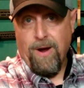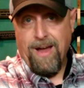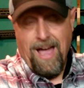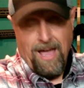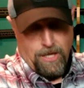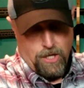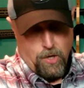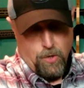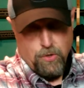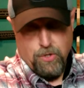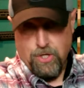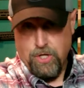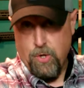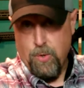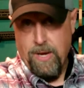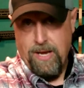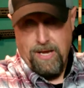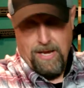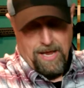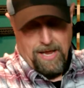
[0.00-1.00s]
I got used
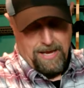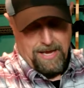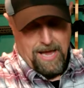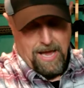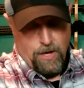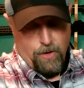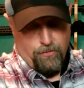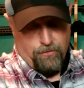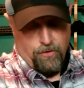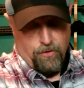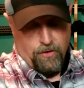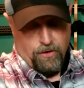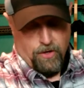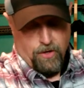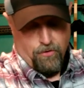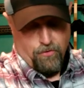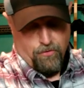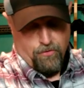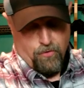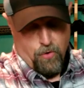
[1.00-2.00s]
to it and got used to the
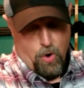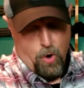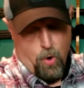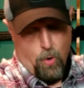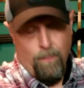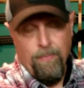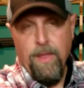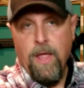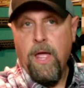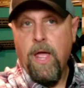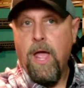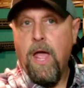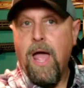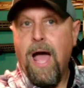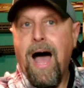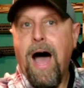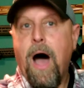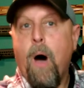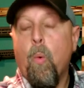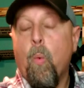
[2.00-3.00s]
control,
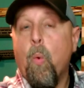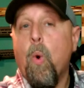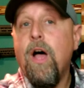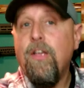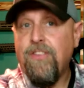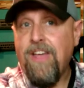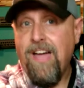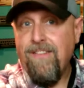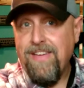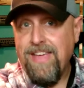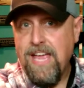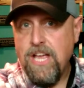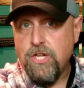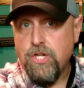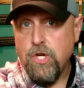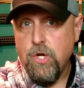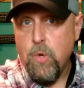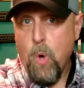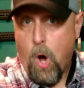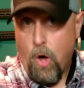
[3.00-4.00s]
I was having
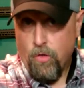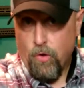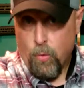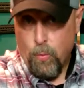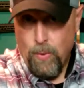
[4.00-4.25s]
issue on the